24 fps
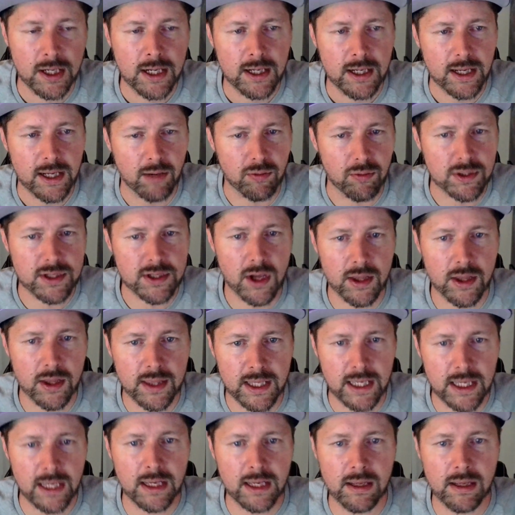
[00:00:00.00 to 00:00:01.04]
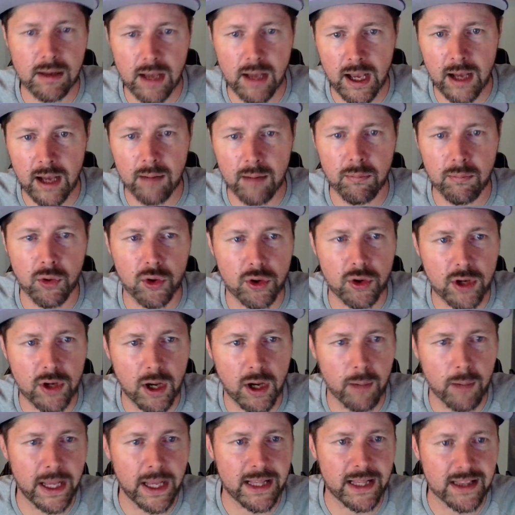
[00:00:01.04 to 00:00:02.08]
It was on the Mortal
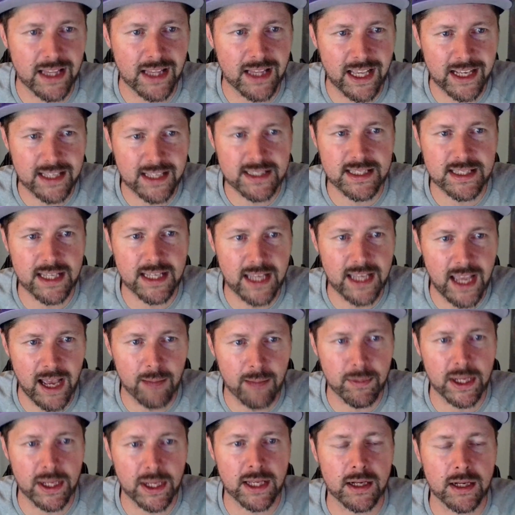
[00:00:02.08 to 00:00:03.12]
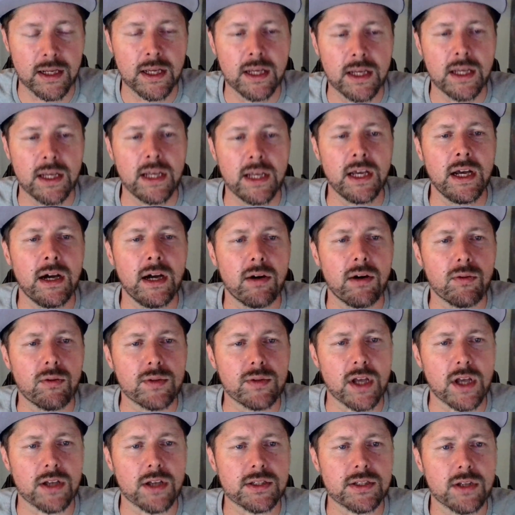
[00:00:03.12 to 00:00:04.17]
Kombat Legacy cabinet. It was
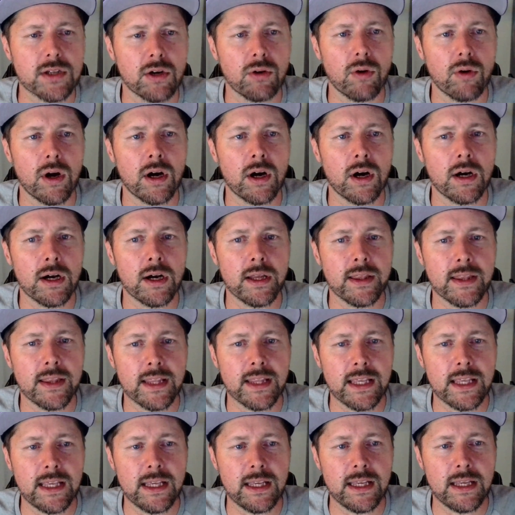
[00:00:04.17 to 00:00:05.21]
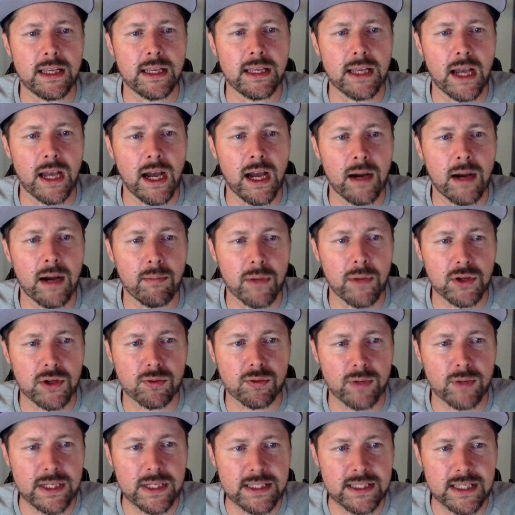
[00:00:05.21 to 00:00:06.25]
also on the most
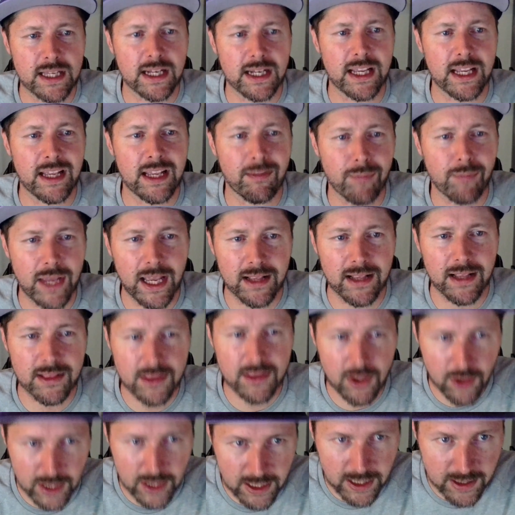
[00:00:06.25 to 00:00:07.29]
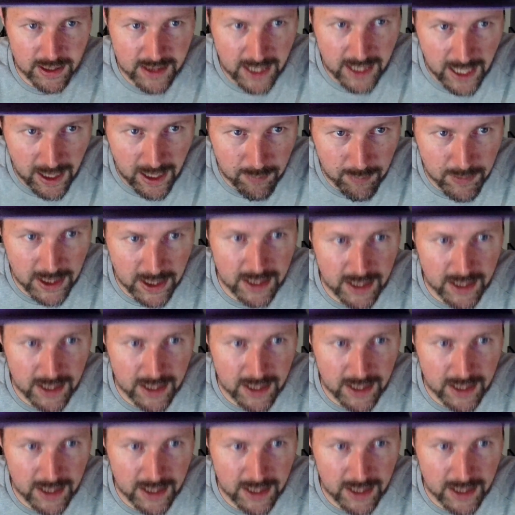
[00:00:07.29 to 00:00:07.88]
recent MK30th cabinet.